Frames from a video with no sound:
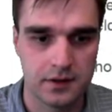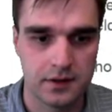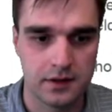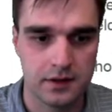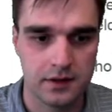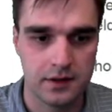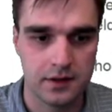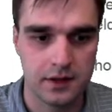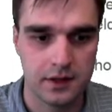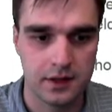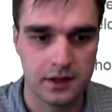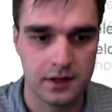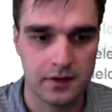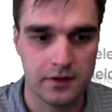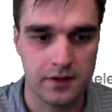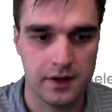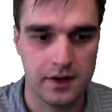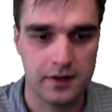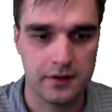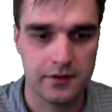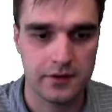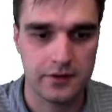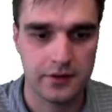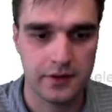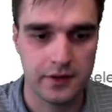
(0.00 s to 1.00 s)
All
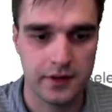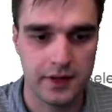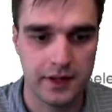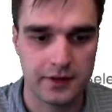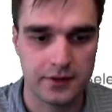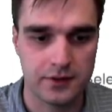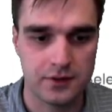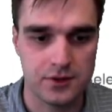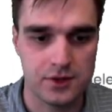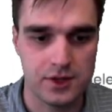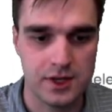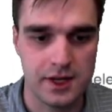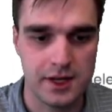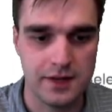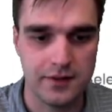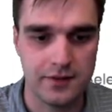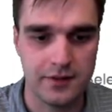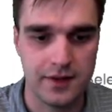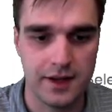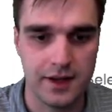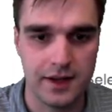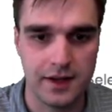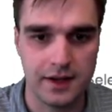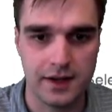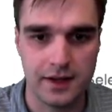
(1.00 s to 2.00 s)
right, select
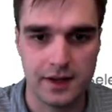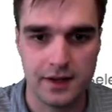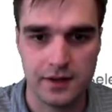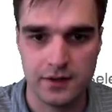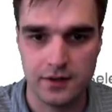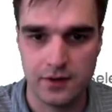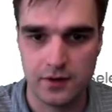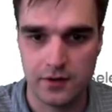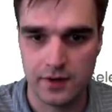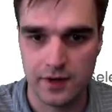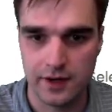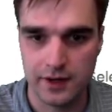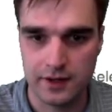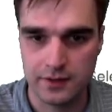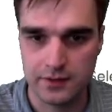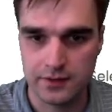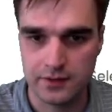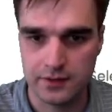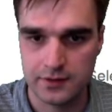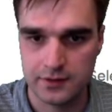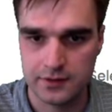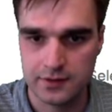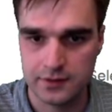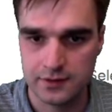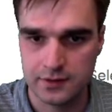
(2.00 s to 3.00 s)
JTAG
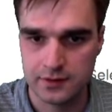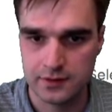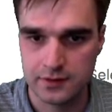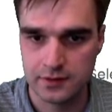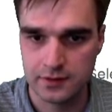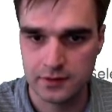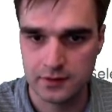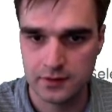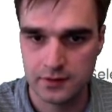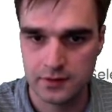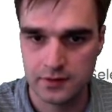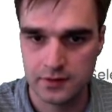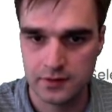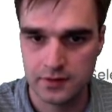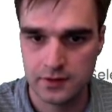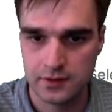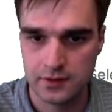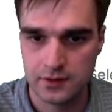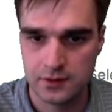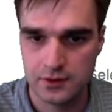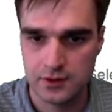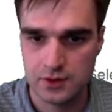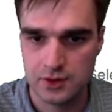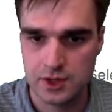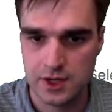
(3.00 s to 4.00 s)
Indirect,
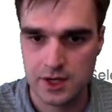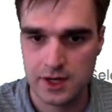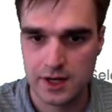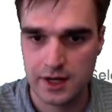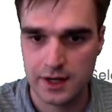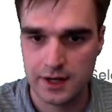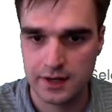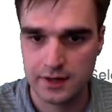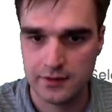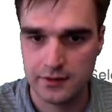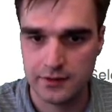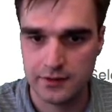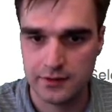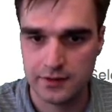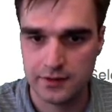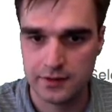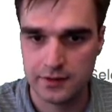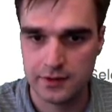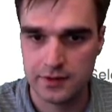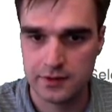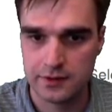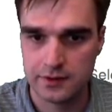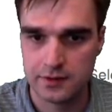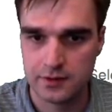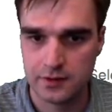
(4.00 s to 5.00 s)

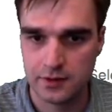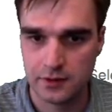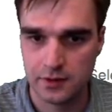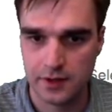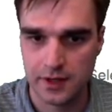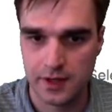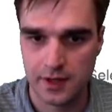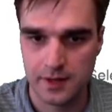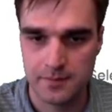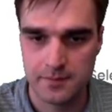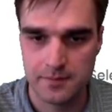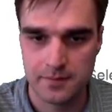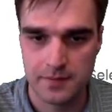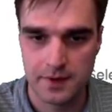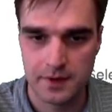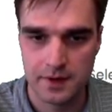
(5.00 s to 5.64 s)
JIC, okay.